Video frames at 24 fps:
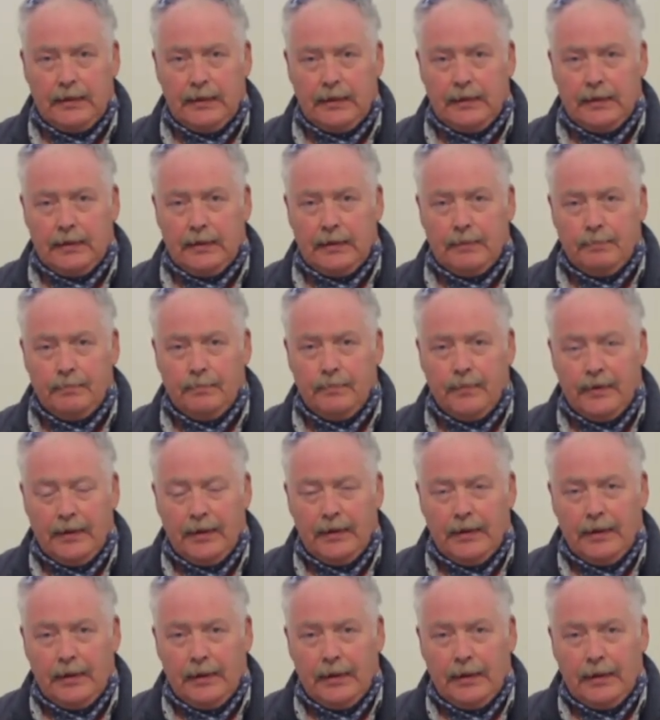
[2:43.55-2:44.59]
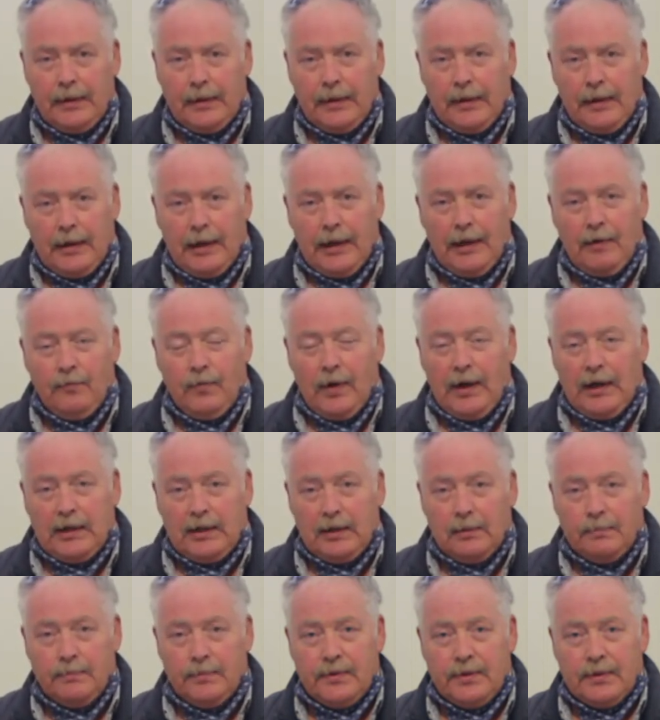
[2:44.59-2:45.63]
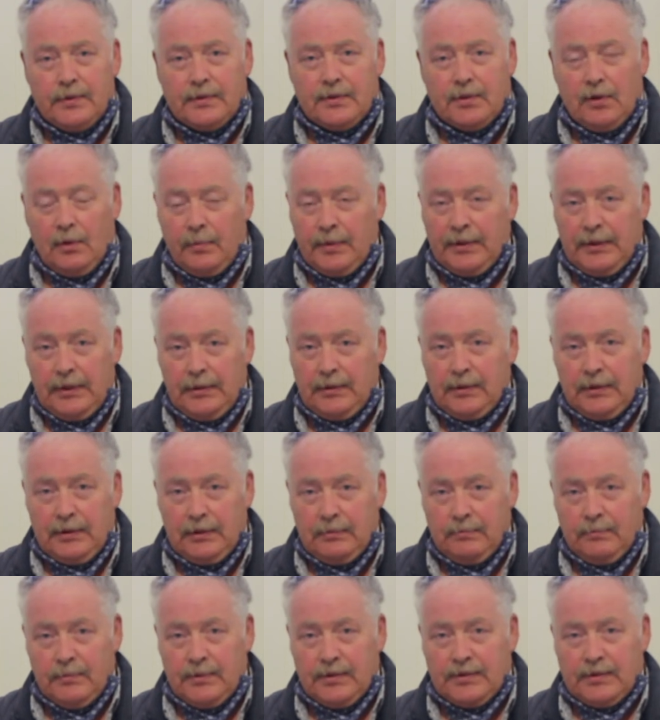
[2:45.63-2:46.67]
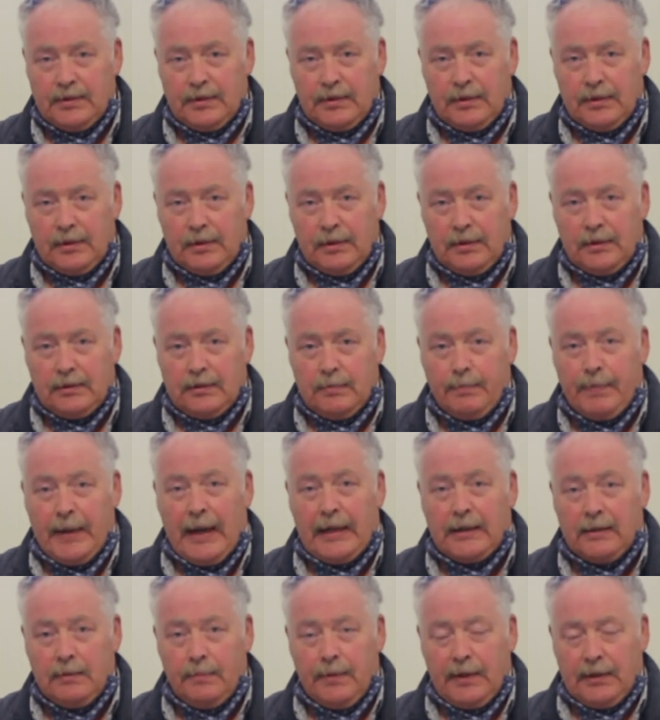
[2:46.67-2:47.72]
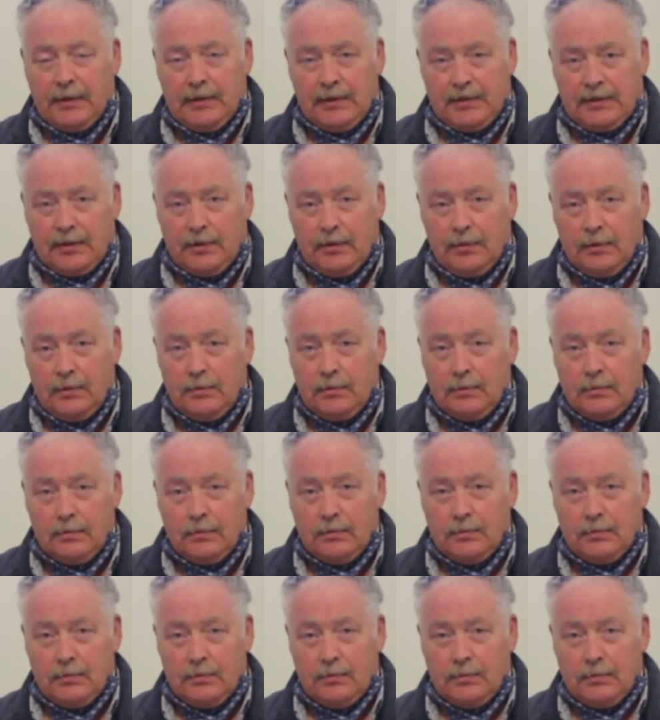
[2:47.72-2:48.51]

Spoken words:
I welcomed so many teams to back to Ballinasloe,